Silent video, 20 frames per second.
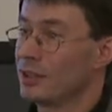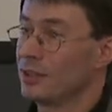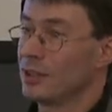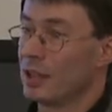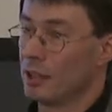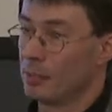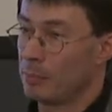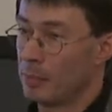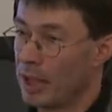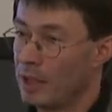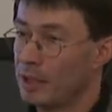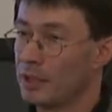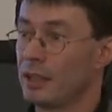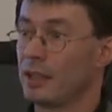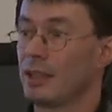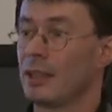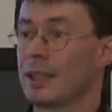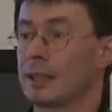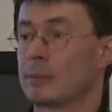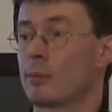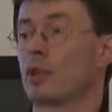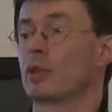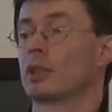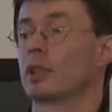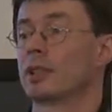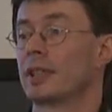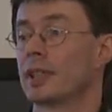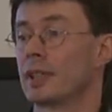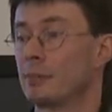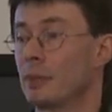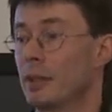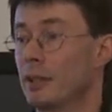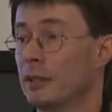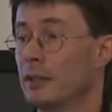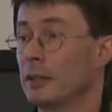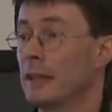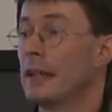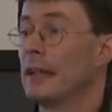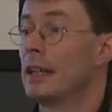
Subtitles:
that are made in the exposure assessment,